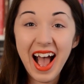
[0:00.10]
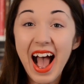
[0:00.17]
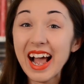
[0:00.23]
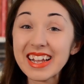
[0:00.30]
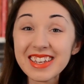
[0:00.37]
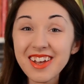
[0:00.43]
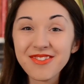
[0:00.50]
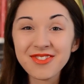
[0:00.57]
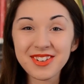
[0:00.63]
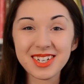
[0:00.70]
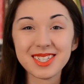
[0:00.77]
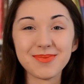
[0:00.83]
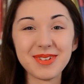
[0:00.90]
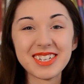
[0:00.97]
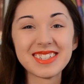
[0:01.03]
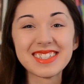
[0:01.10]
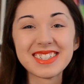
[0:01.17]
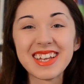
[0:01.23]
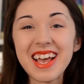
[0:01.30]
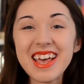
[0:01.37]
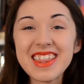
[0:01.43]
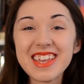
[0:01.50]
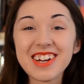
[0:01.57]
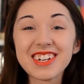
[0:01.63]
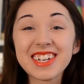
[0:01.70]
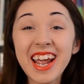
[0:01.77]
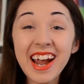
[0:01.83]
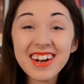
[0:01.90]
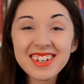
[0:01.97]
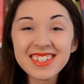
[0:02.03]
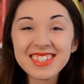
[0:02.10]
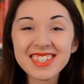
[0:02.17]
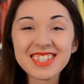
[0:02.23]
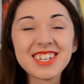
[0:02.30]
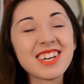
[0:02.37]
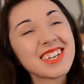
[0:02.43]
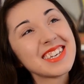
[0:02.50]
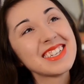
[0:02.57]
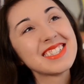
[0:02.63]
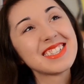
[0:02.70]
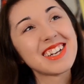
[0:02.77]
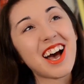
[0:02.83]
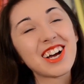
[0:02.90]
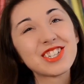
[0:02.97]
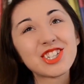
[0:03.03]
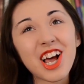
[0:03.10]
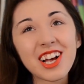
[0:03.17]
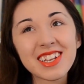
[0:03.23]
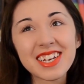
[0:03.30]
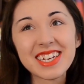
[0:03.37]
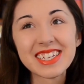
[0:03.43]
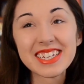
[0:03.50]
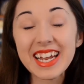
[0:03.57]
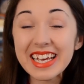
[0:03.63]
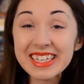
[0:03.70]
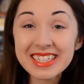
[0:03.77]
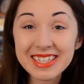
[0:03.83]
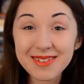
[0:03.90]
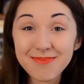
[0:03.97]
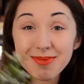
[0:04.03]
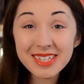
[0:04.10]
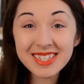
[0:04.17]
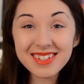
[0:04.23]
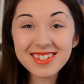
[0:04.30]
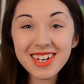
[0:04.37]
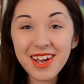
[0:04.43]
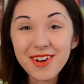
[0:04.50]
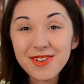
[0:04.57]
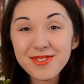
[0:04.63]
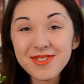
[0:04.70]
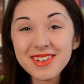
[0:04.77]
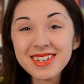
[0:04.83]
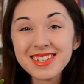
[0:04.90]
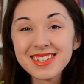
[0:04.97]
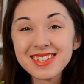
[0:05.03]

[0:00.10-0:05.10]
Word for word: I love Christmas. There are carols and cookies and hot chocolate and lights and mistletoe.